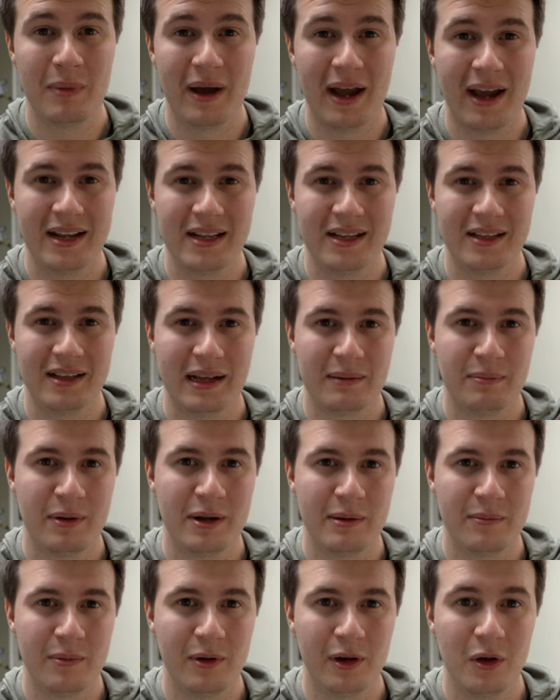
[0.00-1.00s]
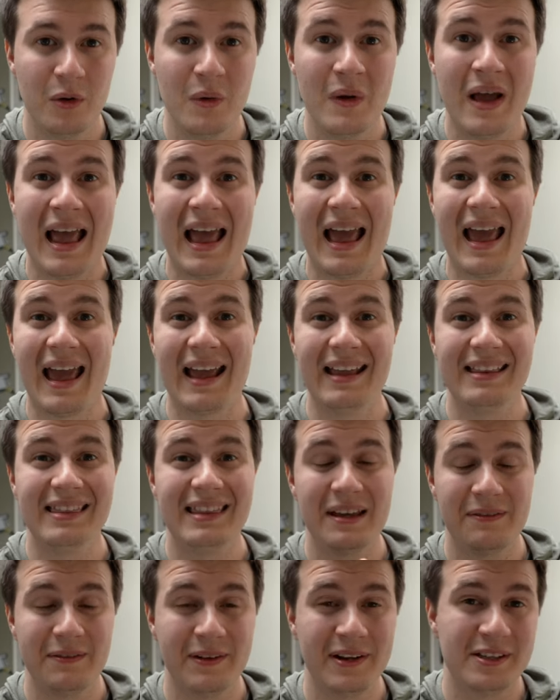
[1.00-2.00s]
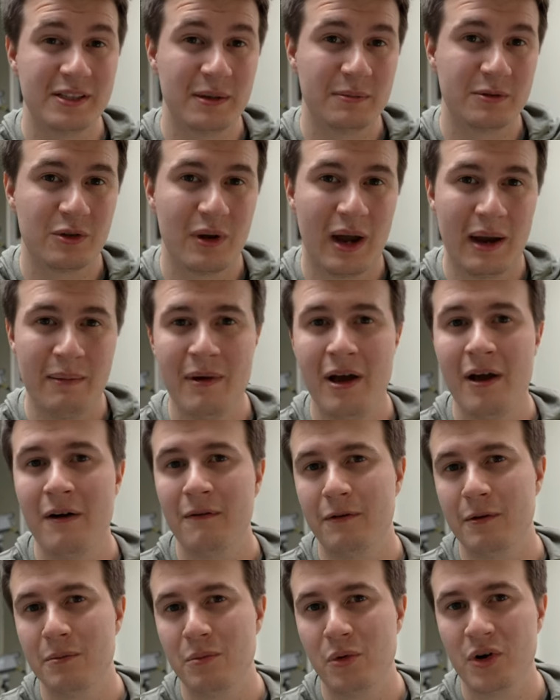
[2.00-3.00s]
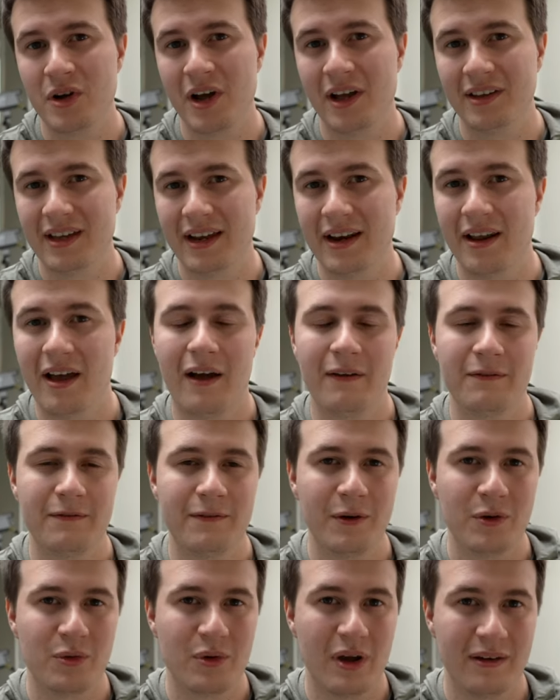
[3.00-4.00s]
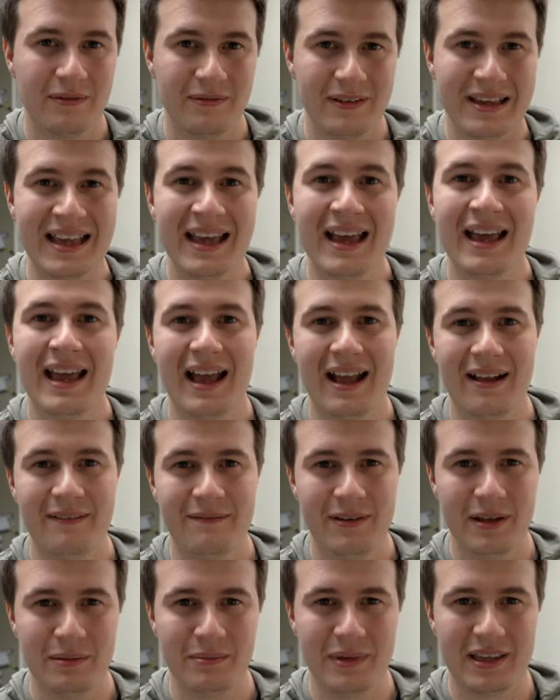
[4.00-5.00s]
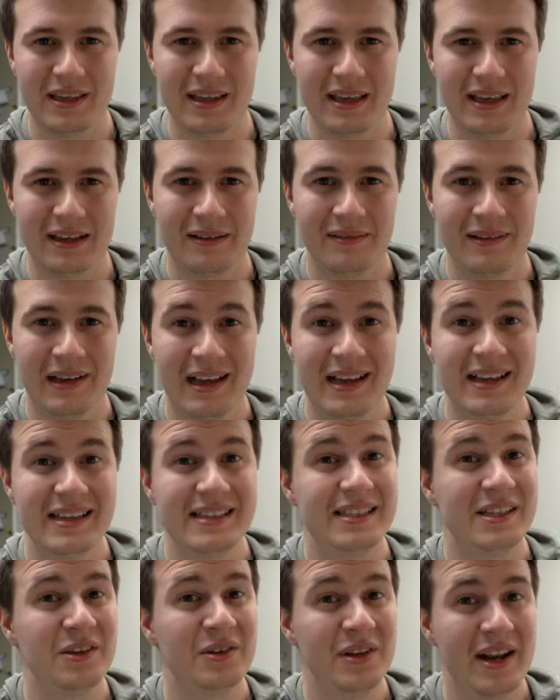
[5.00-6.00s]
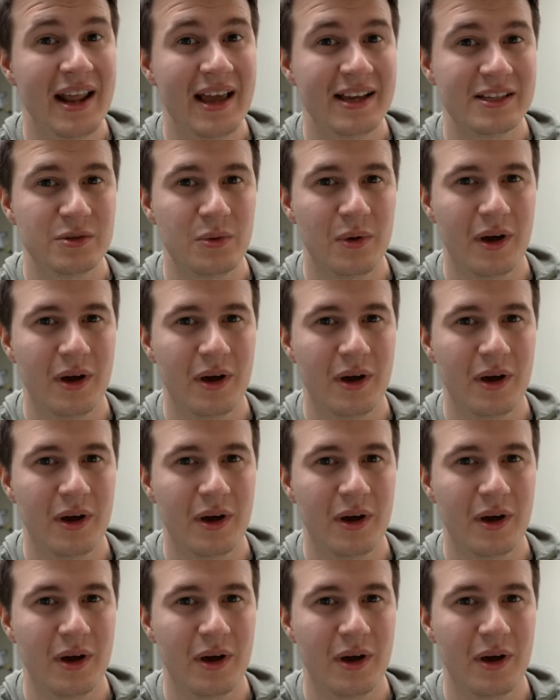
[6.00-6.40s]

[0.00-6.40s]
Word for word: by hitting the like button below and definitely subscribe for more content on photography and filmmaking. See you in the next